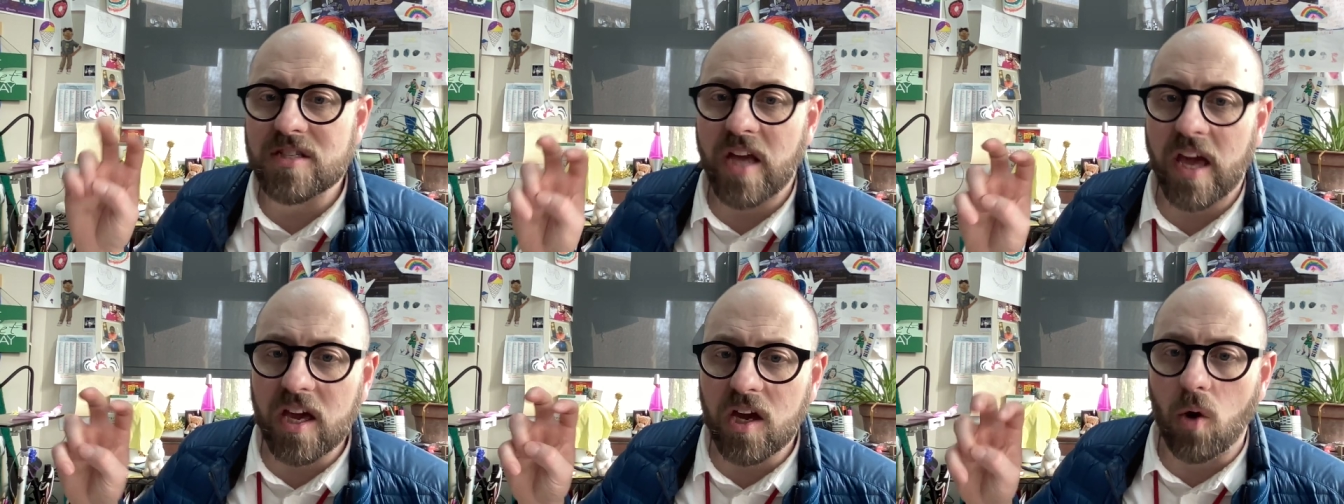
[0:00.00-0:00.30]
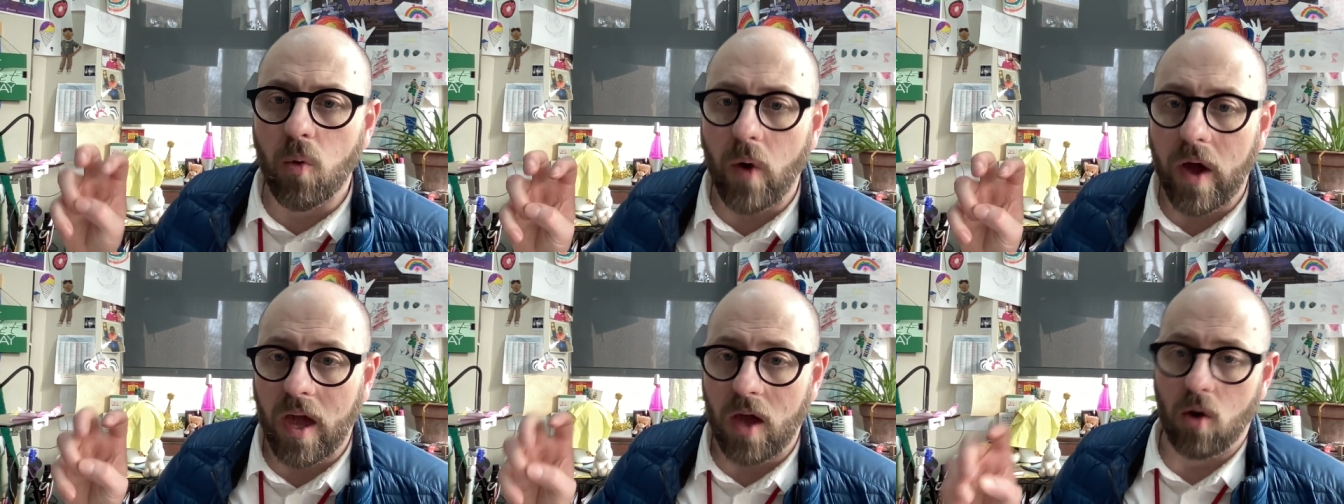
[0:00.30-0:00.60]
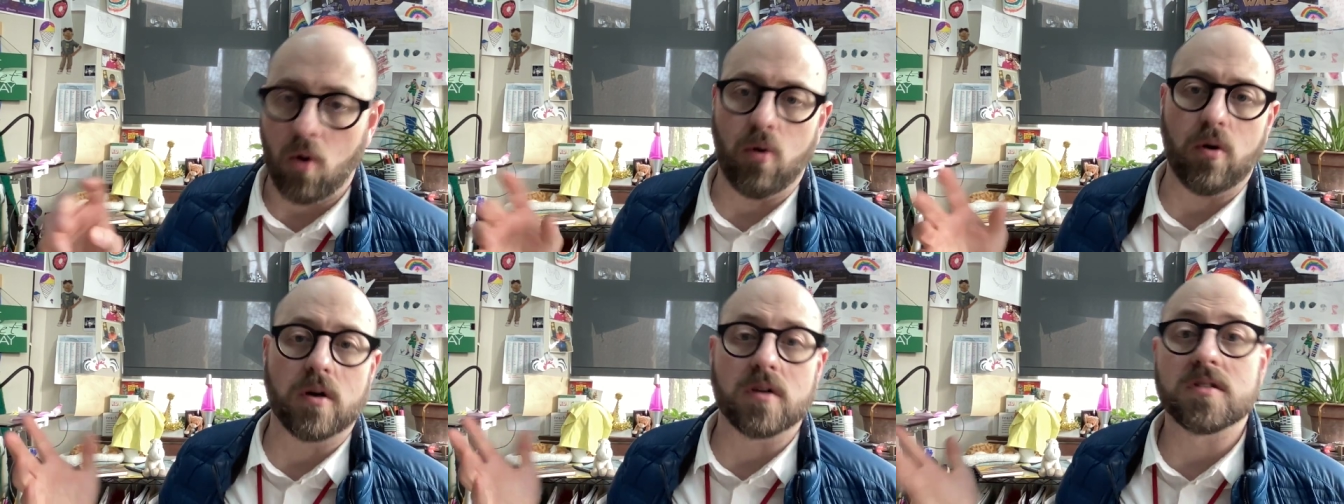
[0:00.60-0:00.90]
takeaway
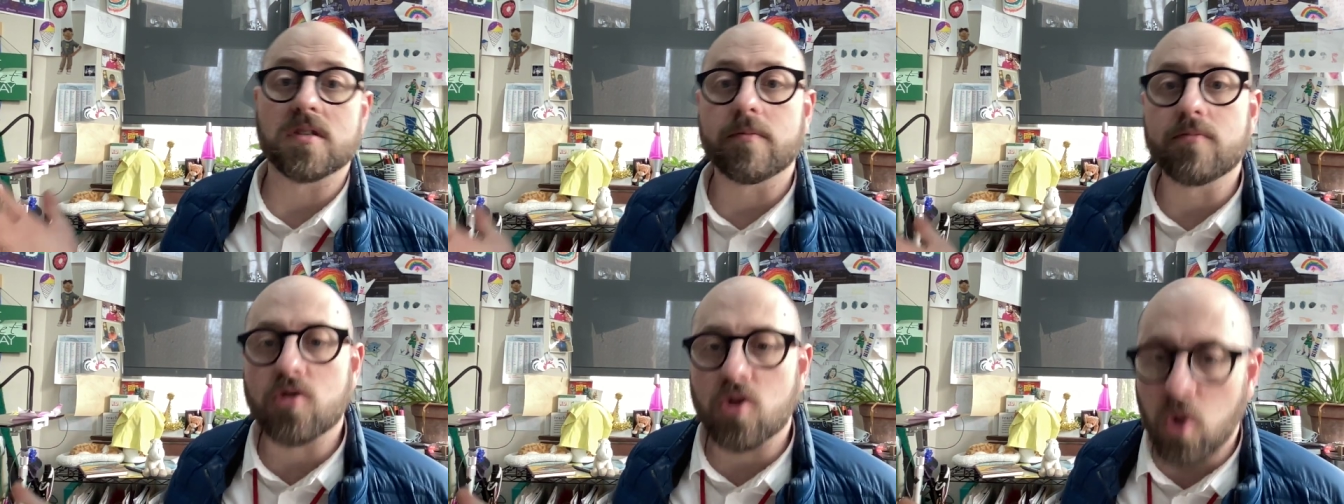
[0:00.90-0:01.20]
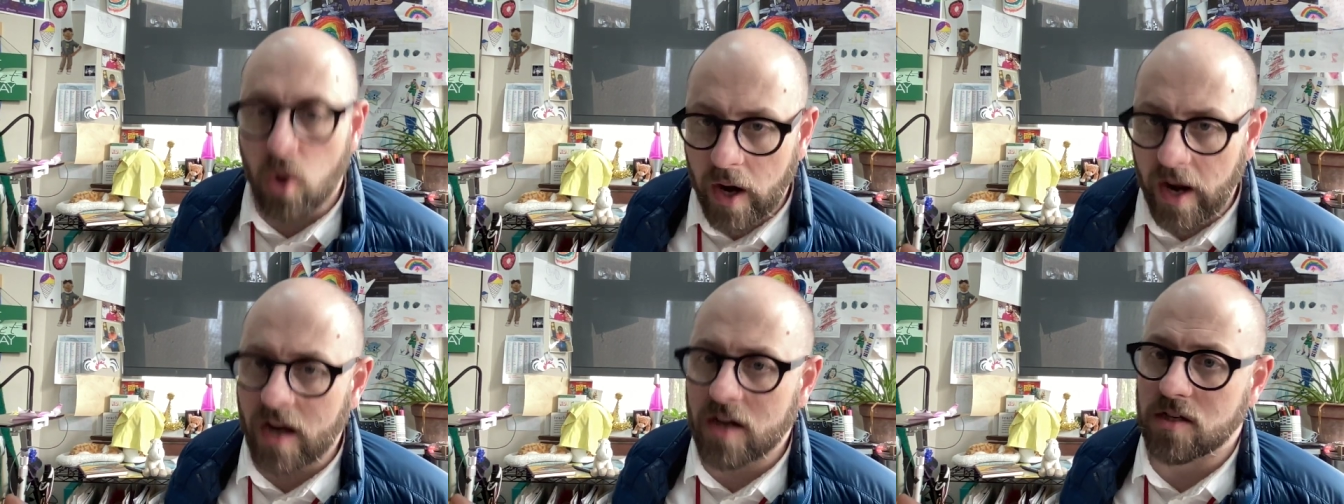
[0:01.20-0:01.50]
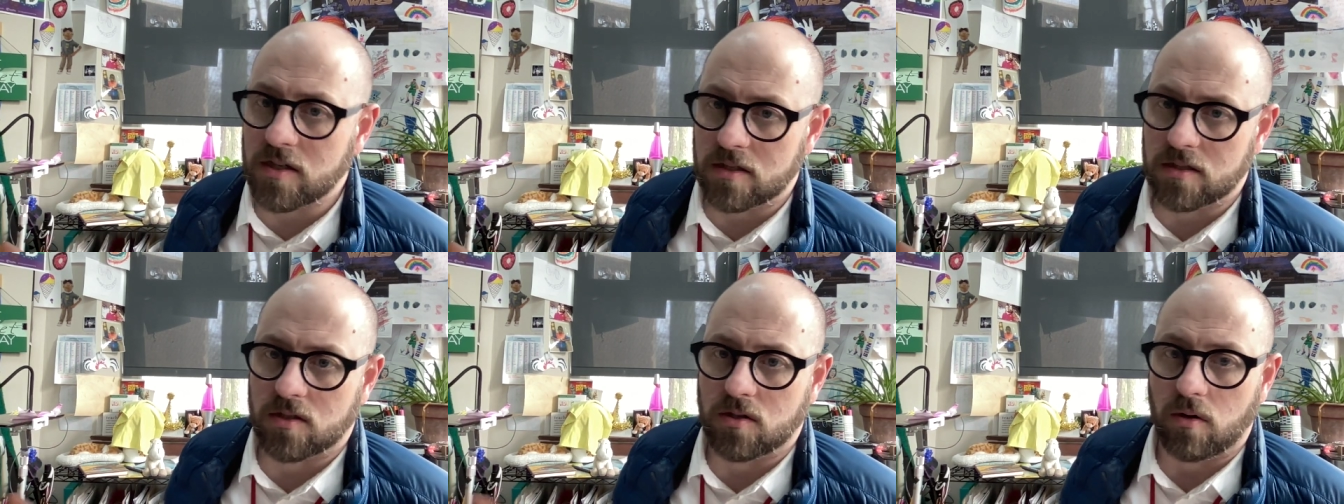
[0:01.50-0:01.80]
or
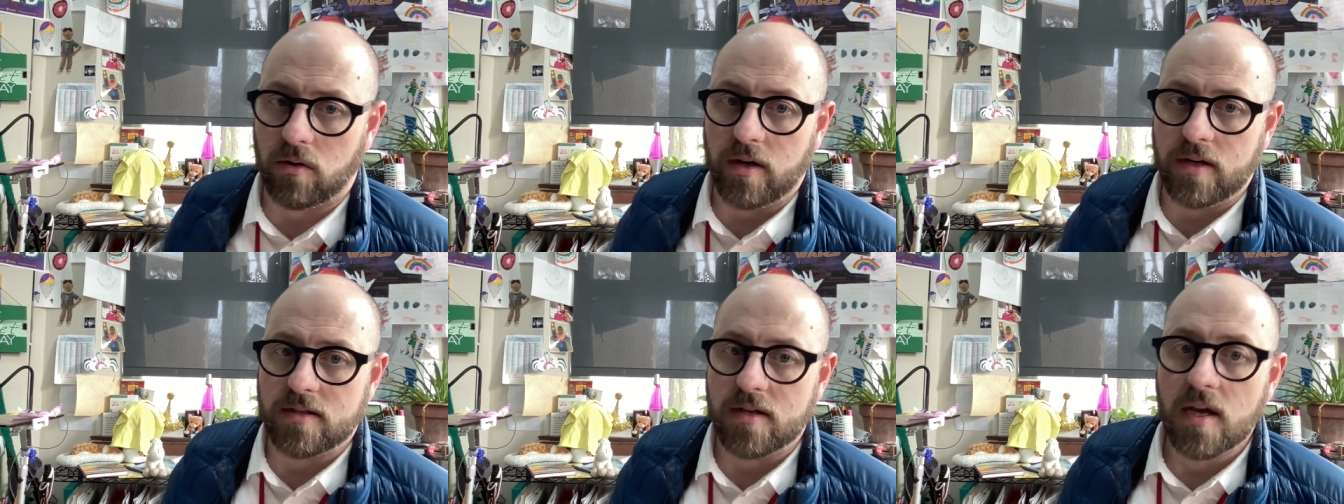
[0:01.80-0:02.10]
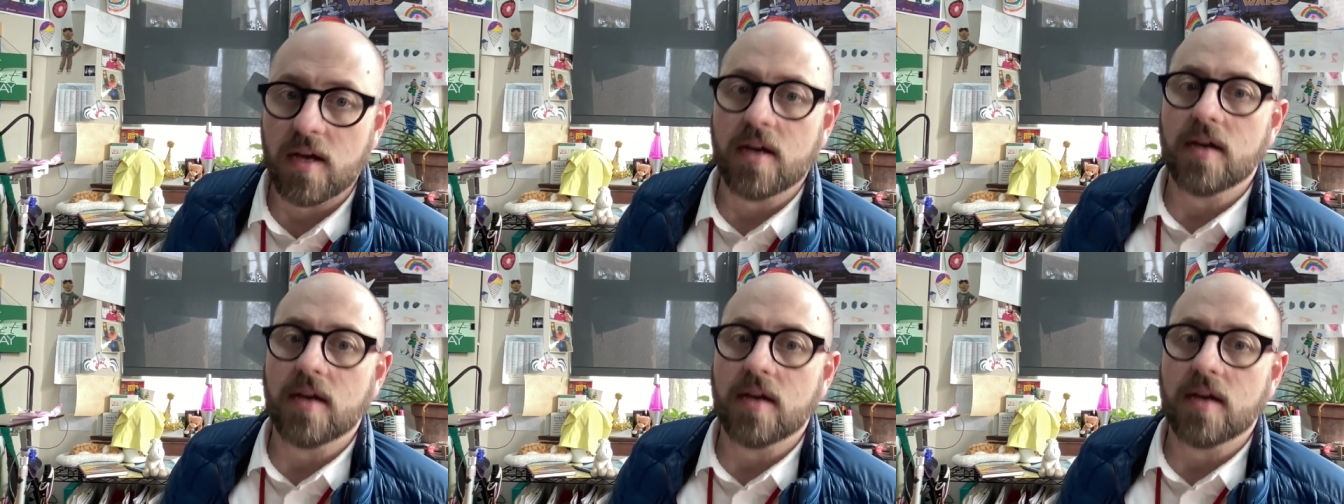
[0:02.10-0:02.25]
subtraction stories.